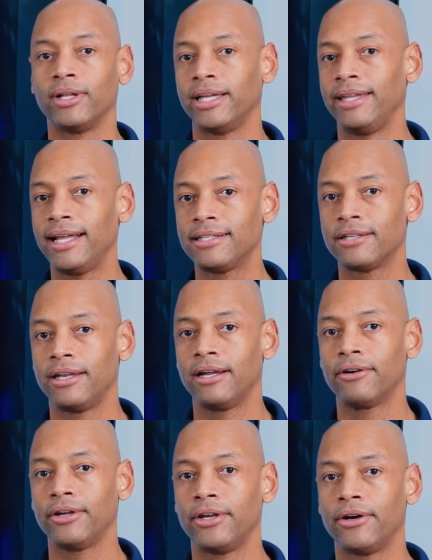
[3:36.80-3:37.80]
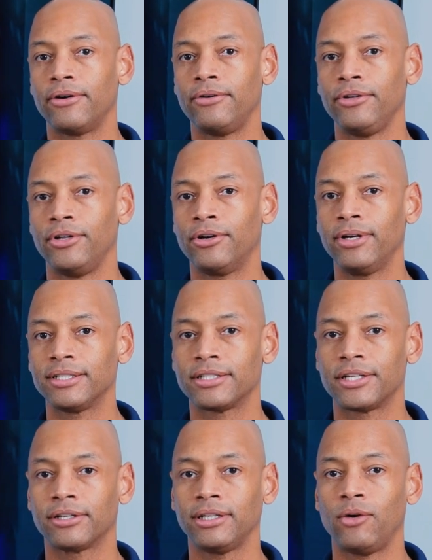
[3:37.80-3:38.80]
Well, in that scenario, you don't
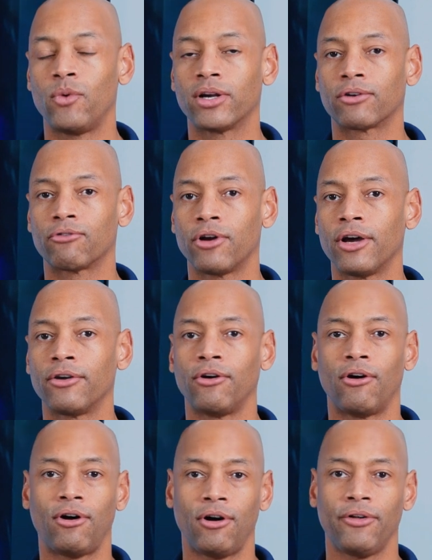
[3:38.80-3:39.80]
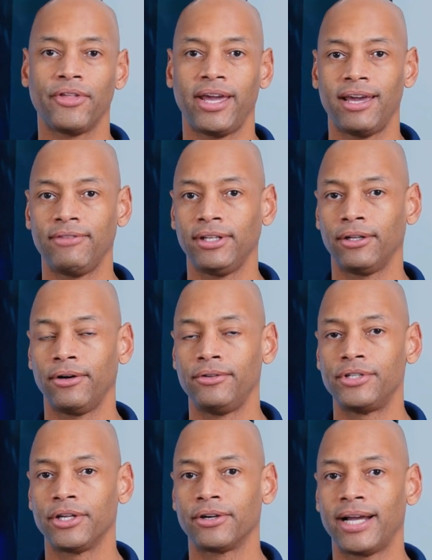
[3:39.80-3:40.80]
necessarily want to run all the heavy
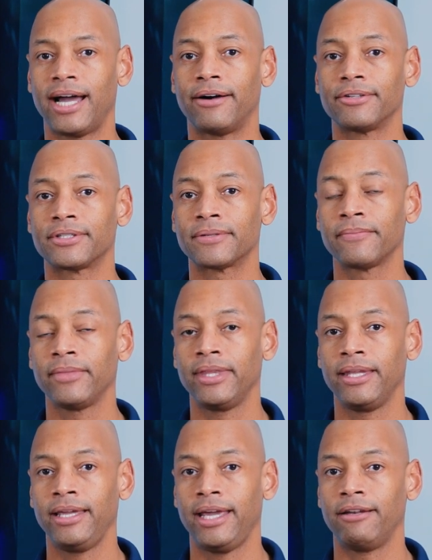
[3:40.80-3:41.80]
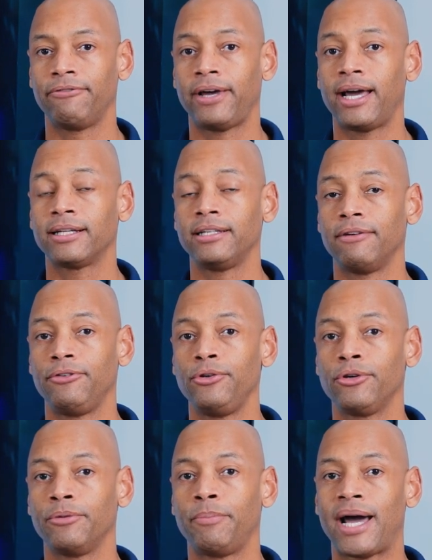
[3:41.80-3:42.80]
loads in your house. In fact, if
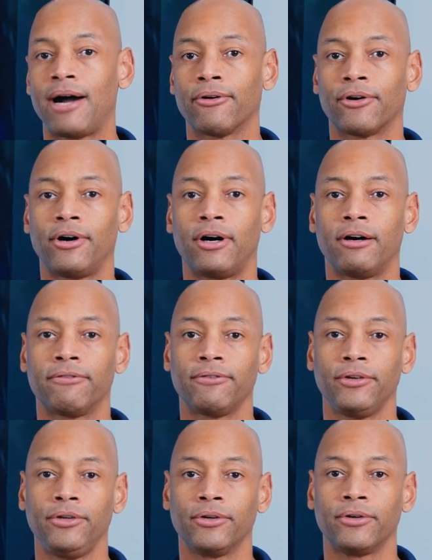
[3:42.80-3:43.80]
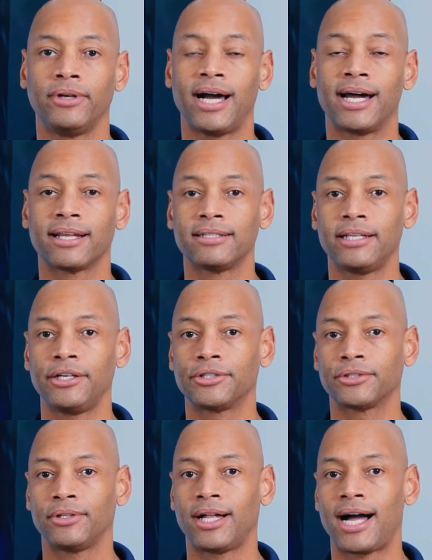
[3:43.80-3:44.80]
you could power off your
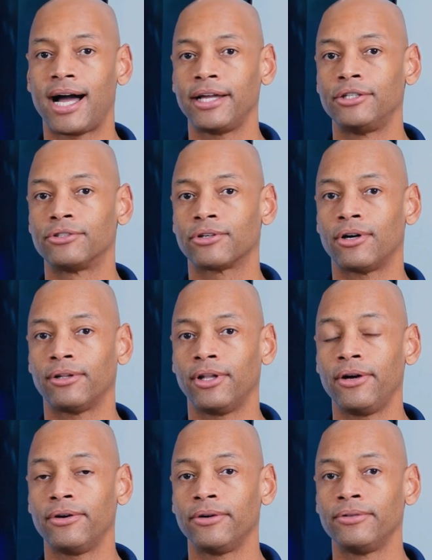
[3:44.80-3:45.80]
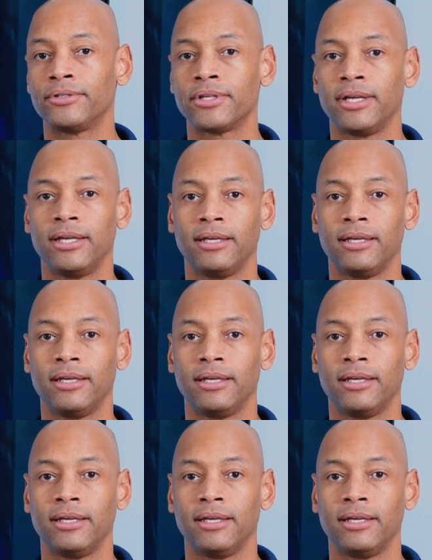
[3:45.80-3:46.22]
non-essential high draw loads,